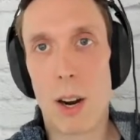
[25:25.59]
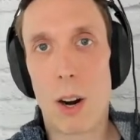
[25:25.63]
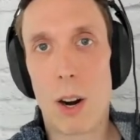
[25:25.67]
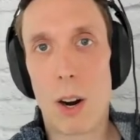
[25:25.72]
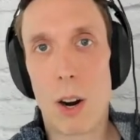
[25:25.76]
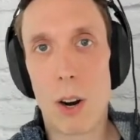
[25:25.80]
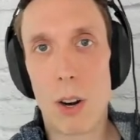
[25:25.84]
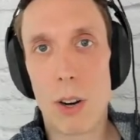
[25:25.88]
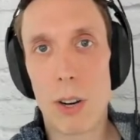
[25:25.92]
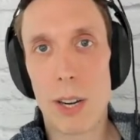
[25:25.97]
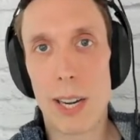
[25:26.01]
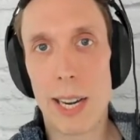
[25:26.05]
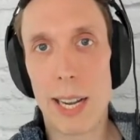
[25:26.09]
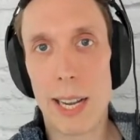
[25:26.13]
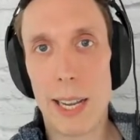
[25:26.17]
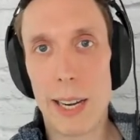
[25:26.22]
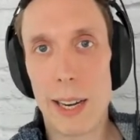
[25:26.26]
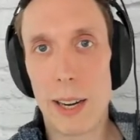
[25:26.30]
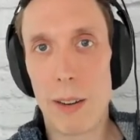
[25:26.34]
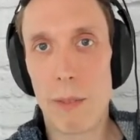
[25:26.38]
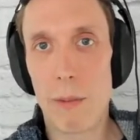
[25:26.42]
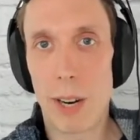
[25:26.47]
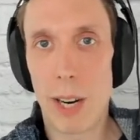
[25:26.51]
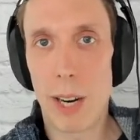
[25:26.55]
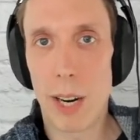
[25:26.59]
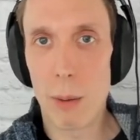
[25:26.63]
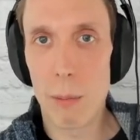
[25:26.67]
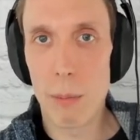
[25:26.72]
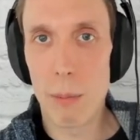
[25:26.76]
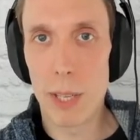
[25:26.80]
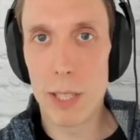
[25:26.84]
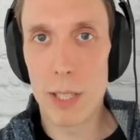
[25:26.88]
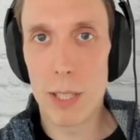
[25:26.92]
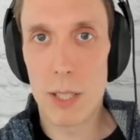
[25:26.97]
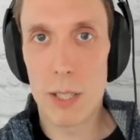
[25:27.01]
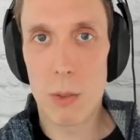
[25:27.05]
aren't in
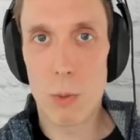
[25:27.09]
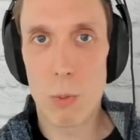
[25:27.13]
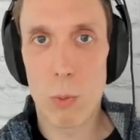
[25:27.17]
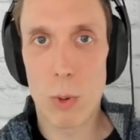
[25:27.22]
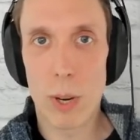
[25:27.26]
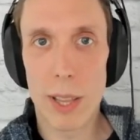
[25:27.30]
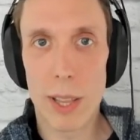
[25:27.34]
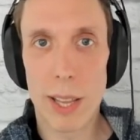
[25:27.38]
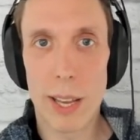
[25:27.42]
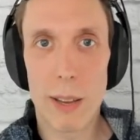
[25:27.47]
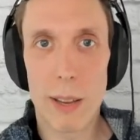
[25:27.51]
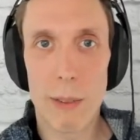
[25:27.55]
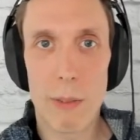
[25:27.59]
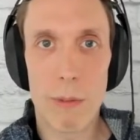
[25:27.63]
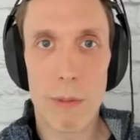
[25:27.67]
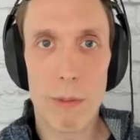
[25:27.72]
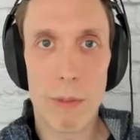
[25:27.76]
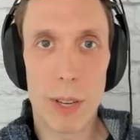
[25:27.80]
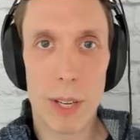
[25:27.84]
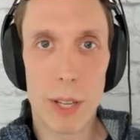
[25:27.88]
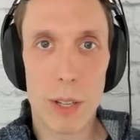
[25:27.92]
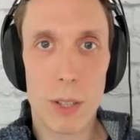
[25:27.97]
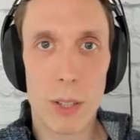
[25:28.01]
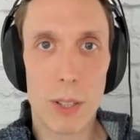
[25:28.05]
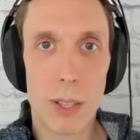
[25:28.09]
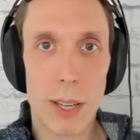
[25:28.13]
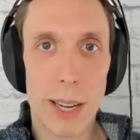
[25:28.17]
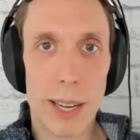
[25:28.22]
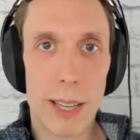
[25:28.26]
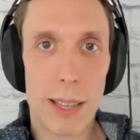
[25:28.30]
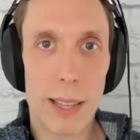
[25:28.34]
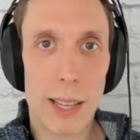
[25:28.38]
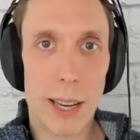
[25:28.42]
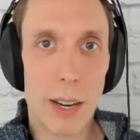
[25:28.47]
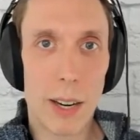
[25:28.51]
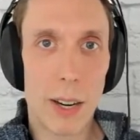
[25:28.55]
environments where they feel
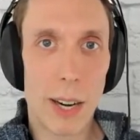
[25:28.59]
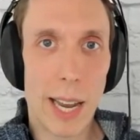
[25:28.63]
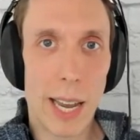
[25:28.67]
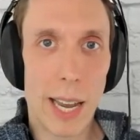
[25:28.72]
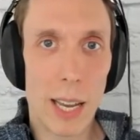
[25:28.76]
like they're